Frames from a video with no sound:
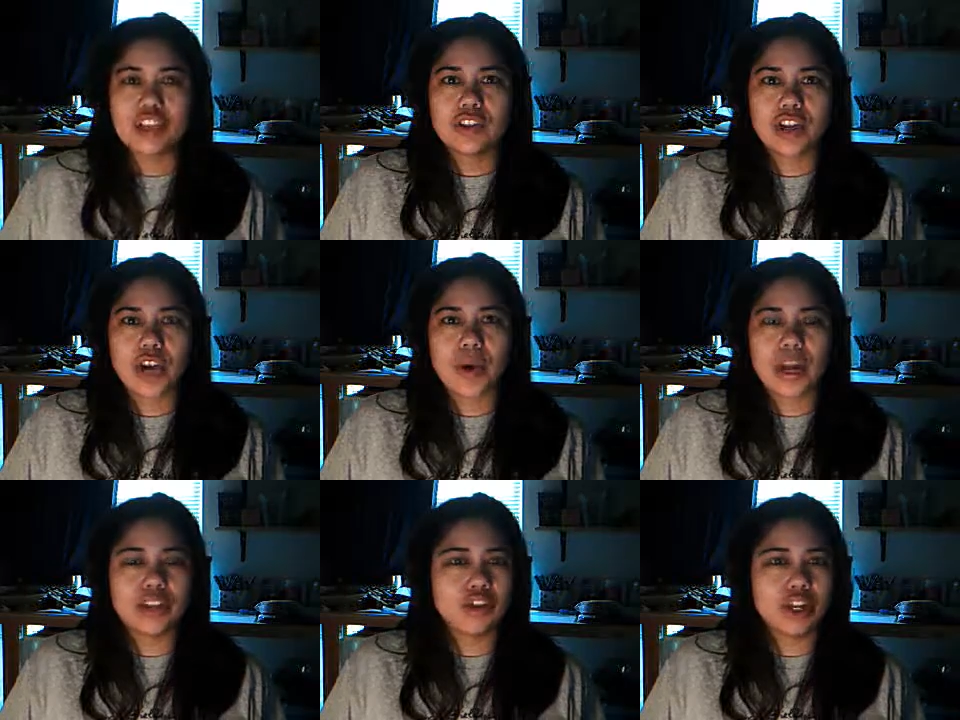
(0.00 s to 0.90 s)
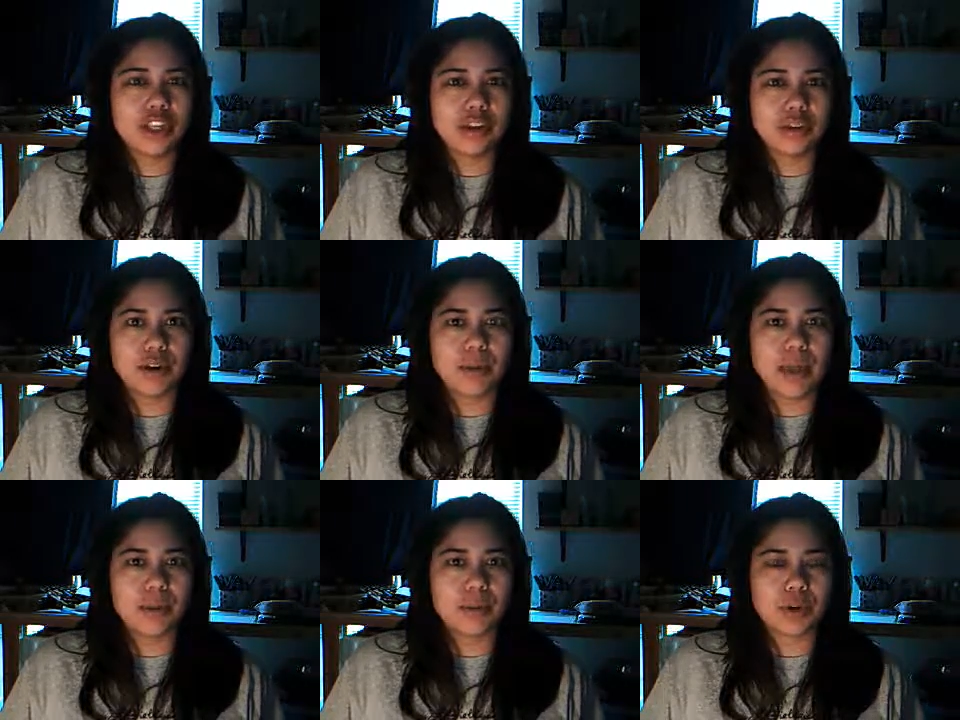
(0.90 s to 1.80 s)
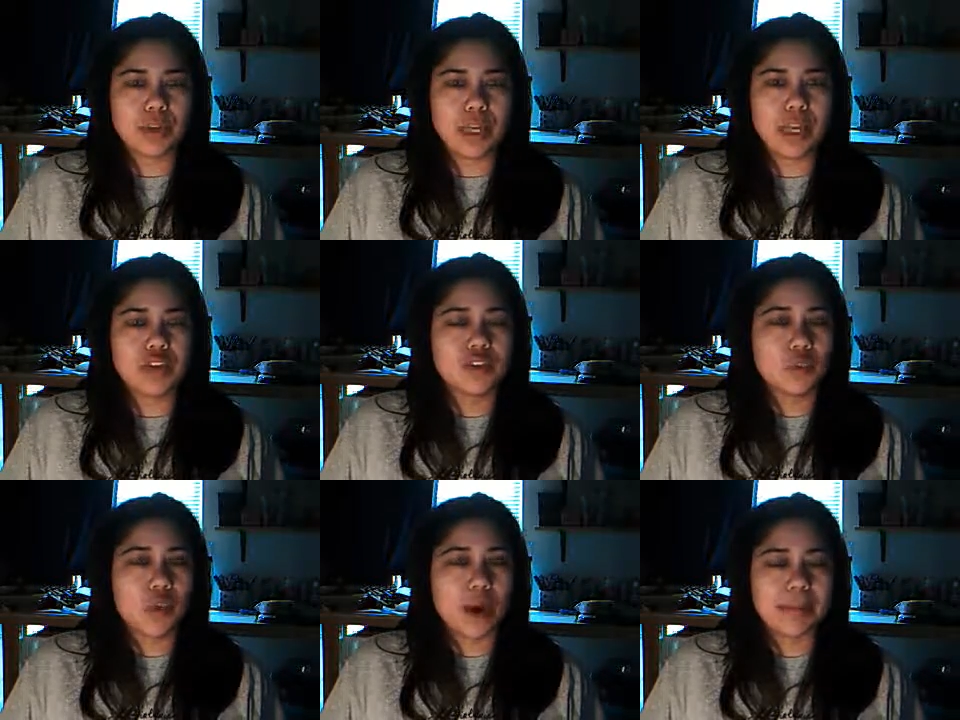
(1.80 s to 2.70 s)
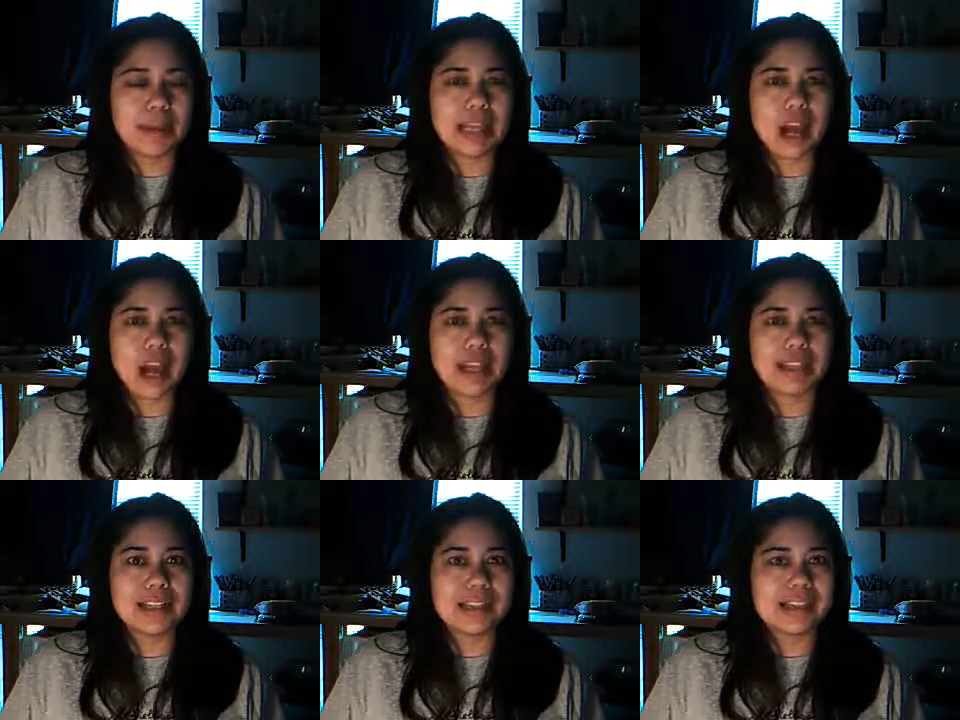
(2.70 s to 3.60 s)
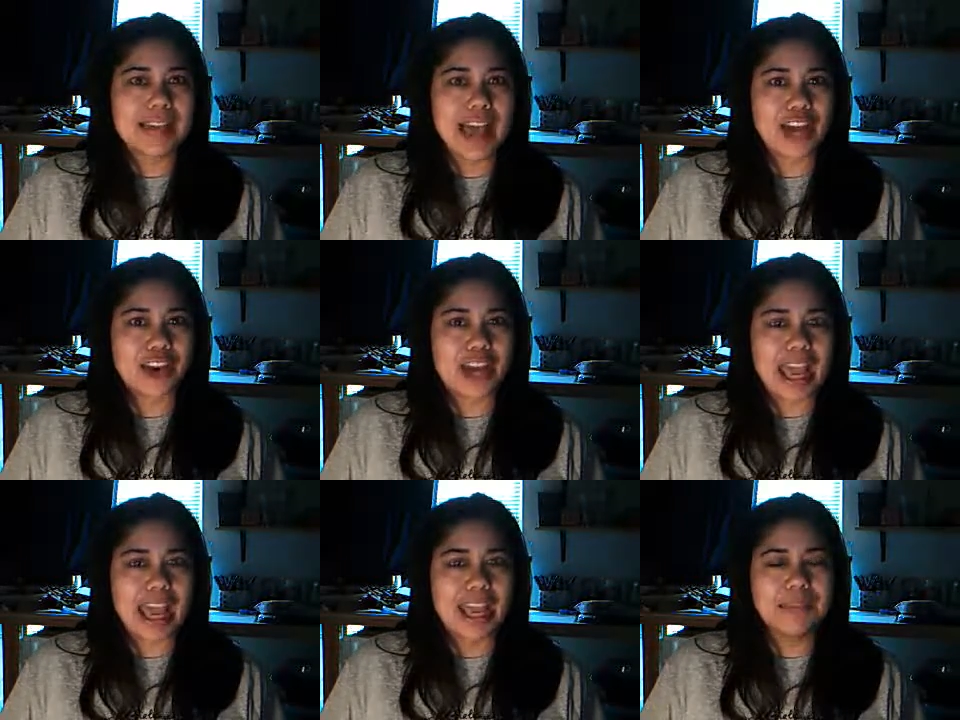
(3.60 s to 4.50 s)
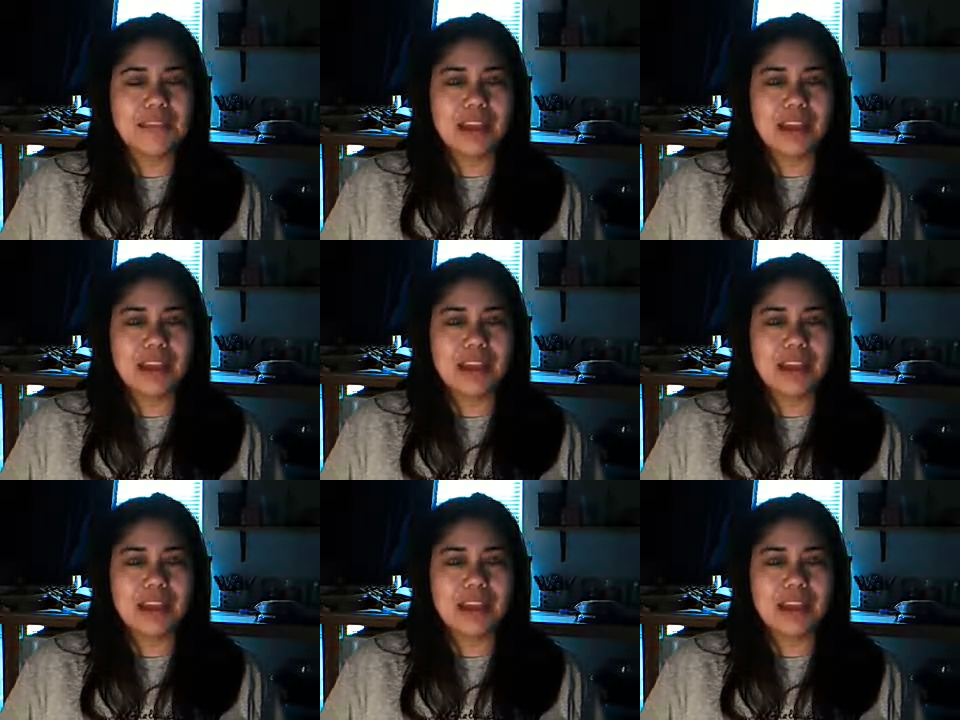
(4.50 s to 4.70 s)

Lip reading: So I joined a group and we're going to be swapping on Saturday.